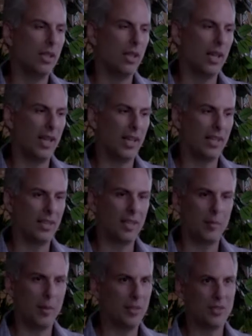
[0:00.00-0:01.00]
And
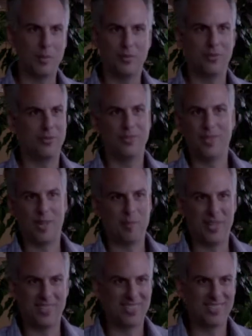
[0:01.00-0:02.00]
maybe some of our
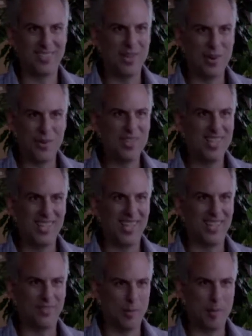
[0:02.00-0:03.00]
parents know
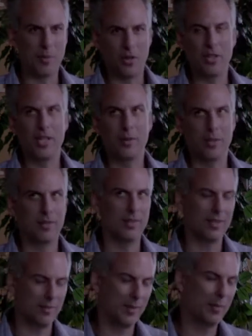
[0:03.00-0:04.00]
and remember, oh yeah,
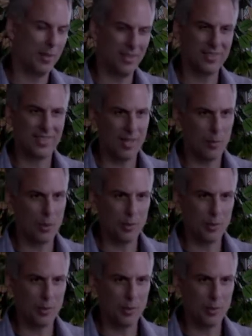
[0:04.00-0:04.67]
my parents got World